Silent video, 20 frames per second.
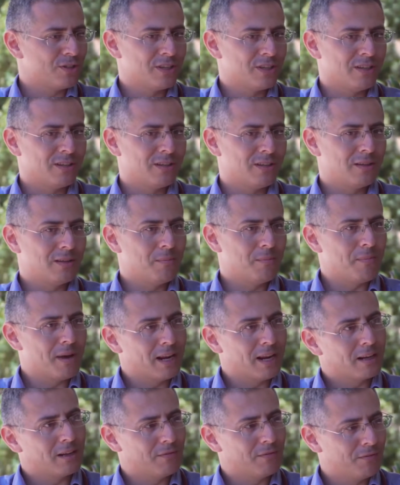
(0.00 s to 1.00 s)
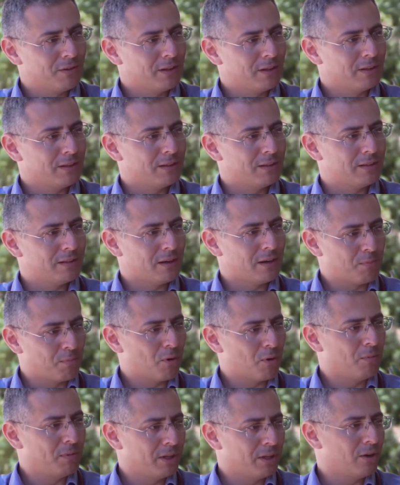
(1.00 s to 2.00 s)
in the medical field are
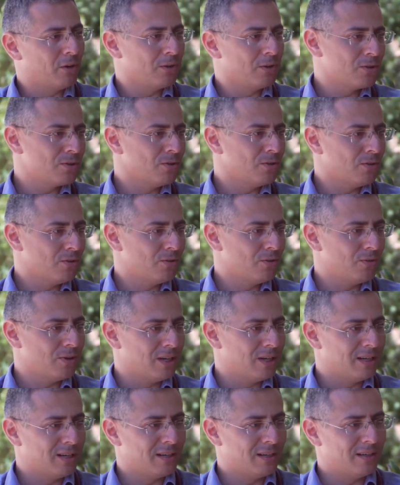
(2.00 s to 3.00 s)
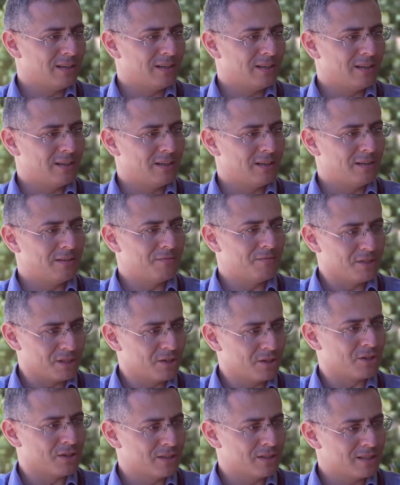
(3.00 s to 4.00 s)
probably also
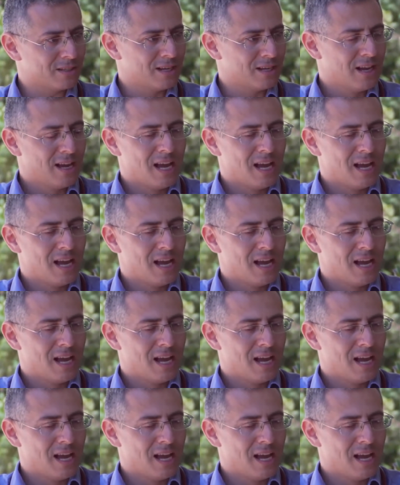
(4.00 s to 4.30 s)
physicians.